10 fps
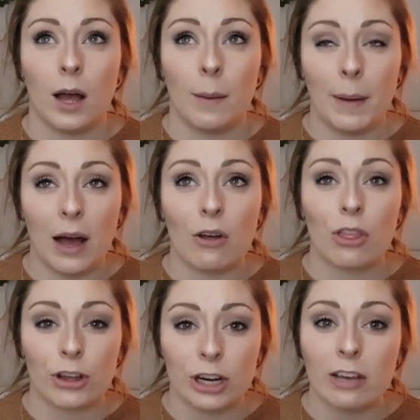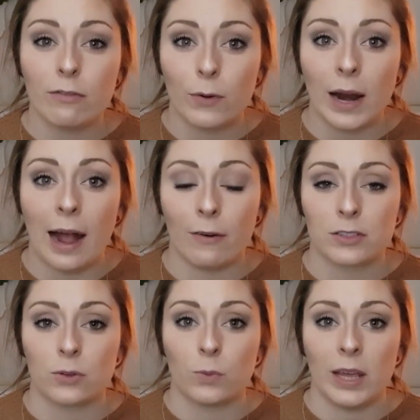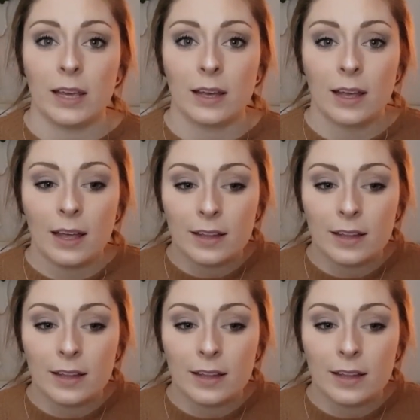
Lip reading: about 34 hours a week,